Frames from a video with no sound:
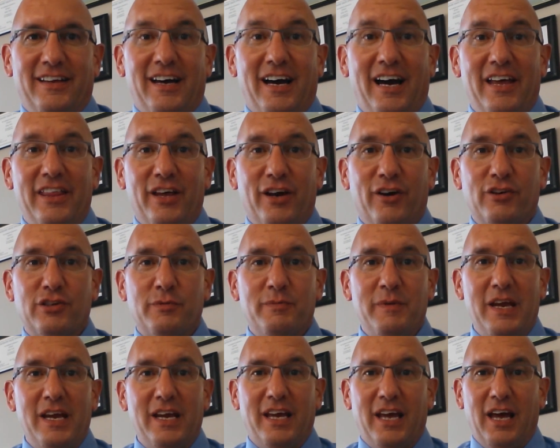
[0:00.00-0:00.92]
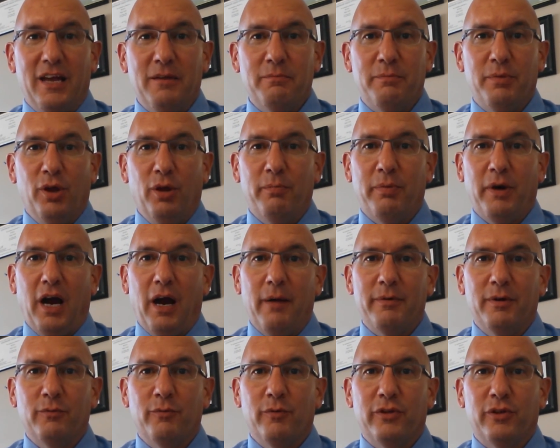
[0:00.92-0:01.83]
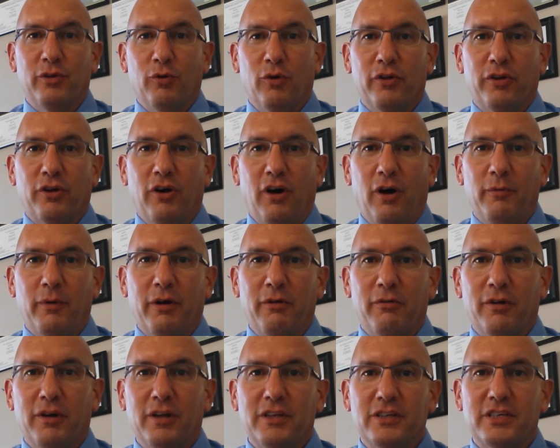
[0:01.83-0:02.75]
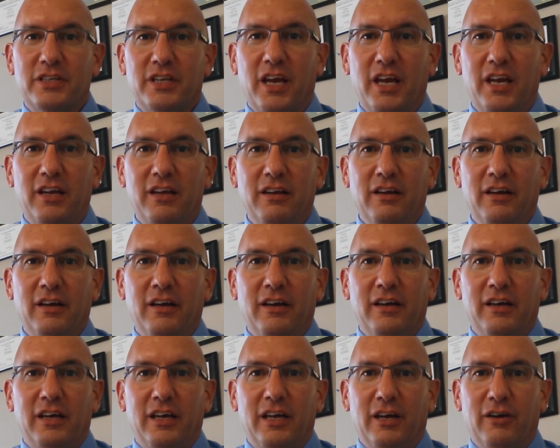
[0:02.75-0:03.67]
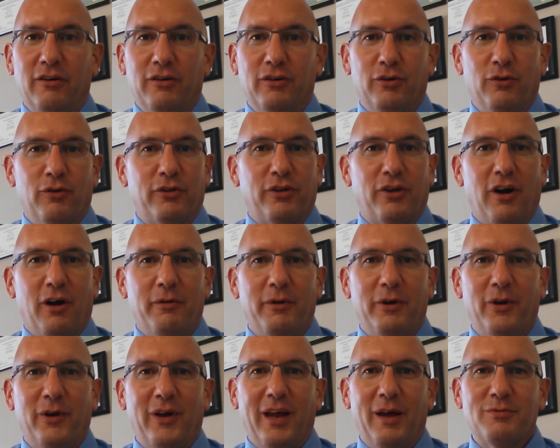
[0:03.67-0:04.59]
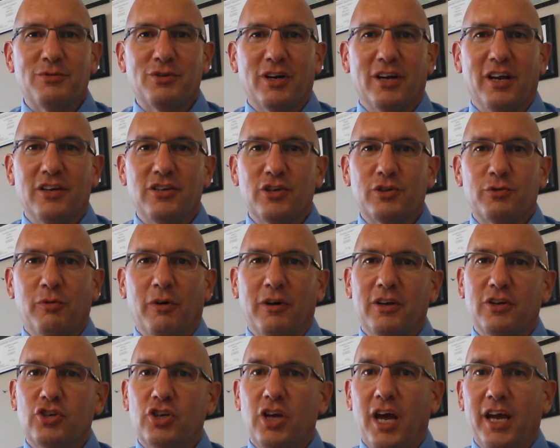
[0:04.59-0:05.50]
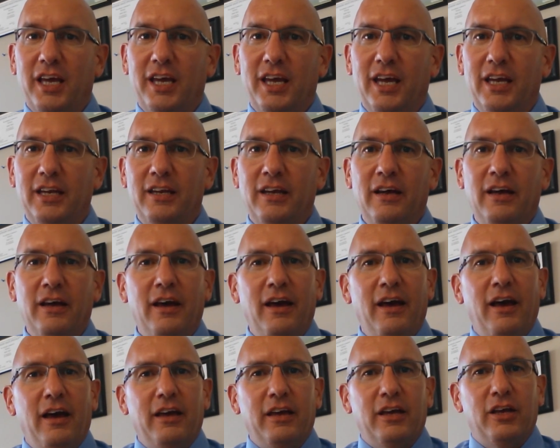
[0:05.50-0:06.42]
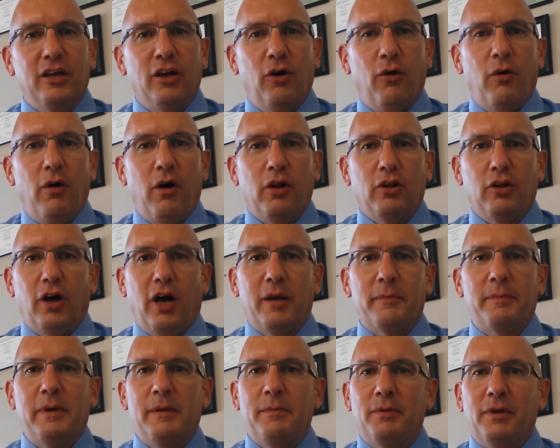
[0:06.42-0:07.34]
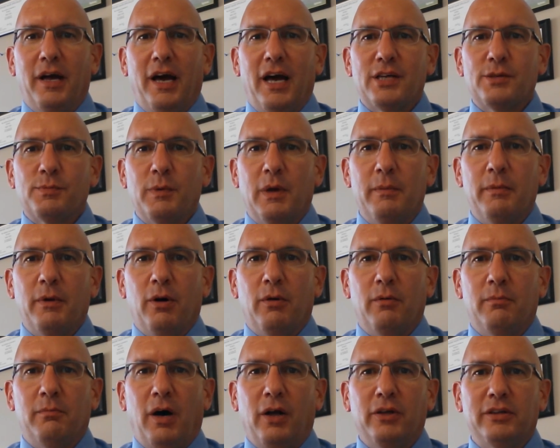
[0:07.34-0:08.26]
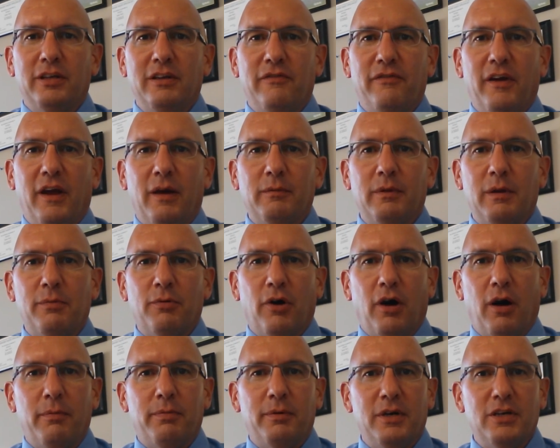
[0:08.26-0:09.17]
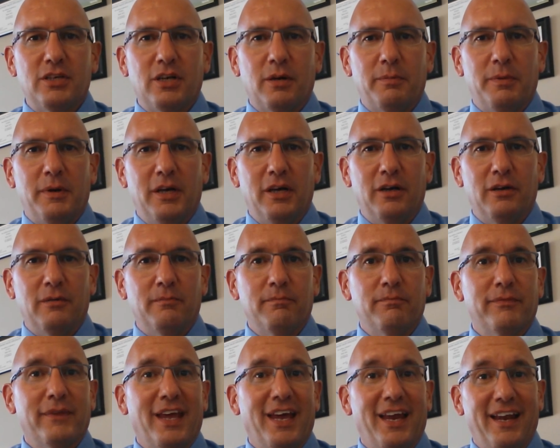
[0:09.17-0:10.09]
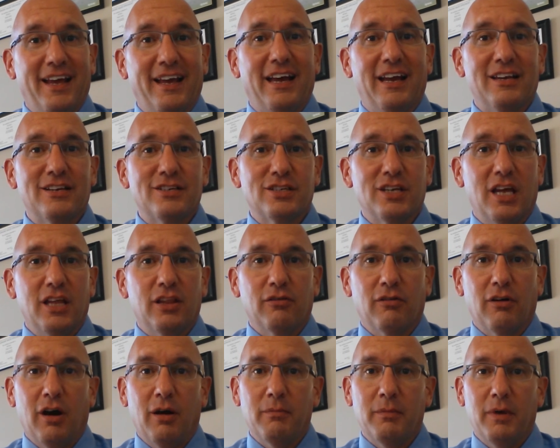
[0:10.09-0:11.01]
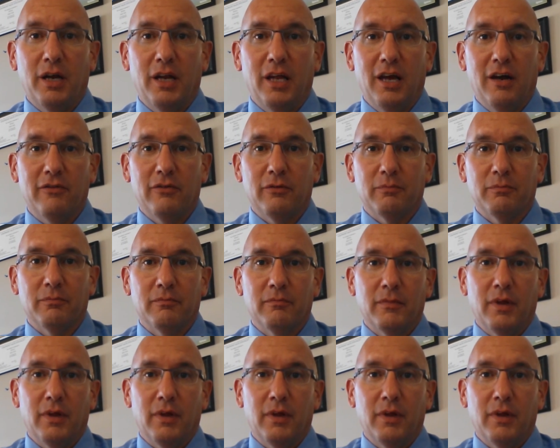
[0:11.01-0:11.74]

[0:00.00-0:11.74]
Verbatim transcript: Hi there, it's me again, Bill Barbin with North Conway Real Estate here in North Conway, New Hampshire, and I just wanted to check in. You know, a lot of people ask me about multifamily properties up here, and I gotta say there aren't many of them.